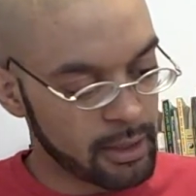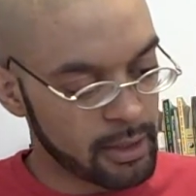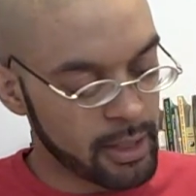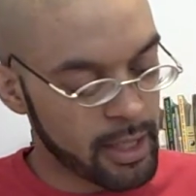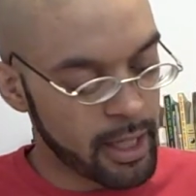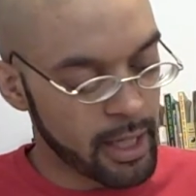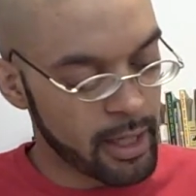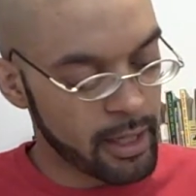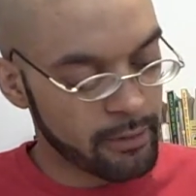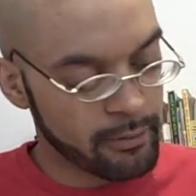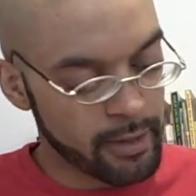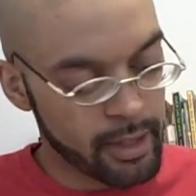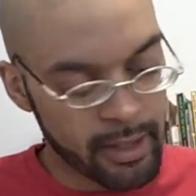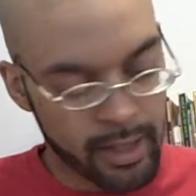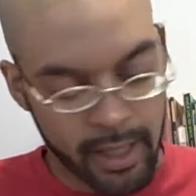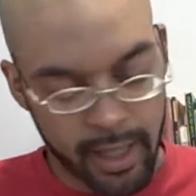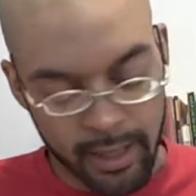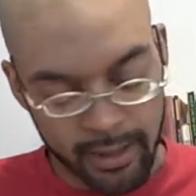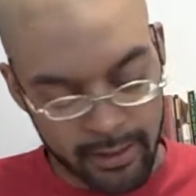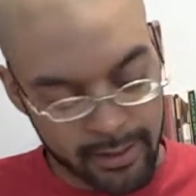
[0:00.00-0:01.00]
yeah, and
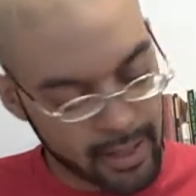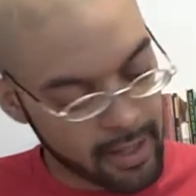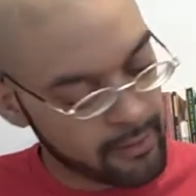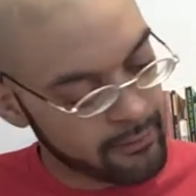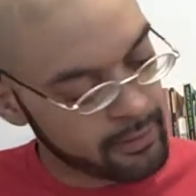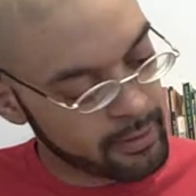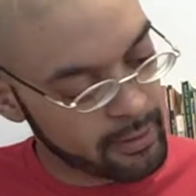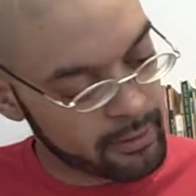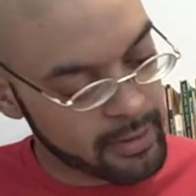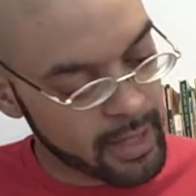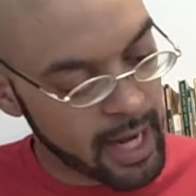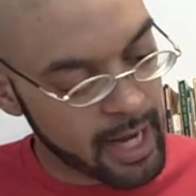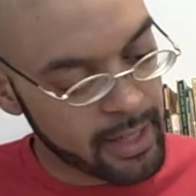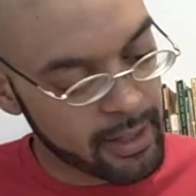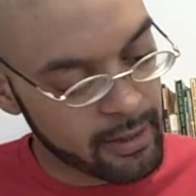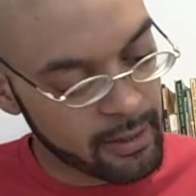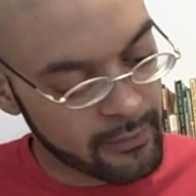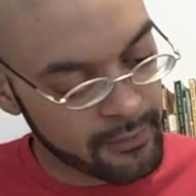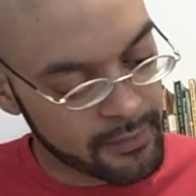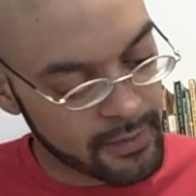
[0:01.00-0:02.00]
then I just have here not
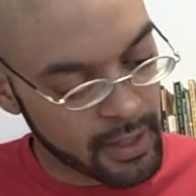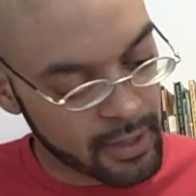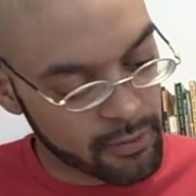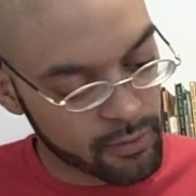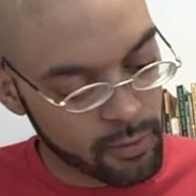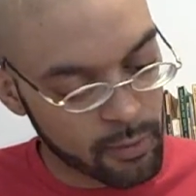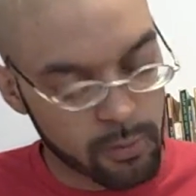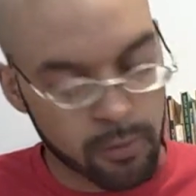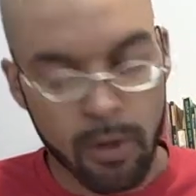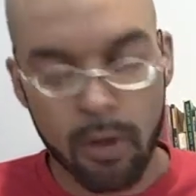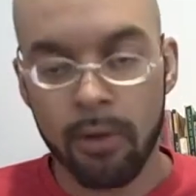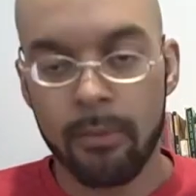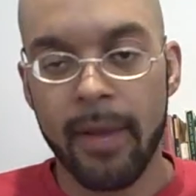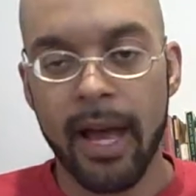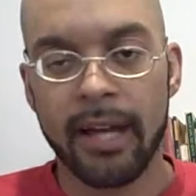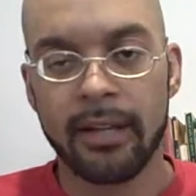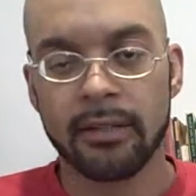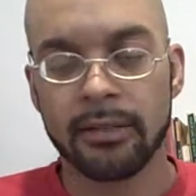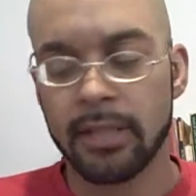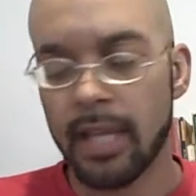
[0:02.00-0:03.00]
enough sexual role
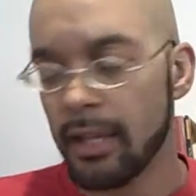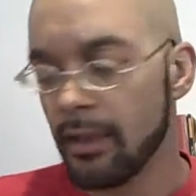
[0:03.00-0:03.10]
models.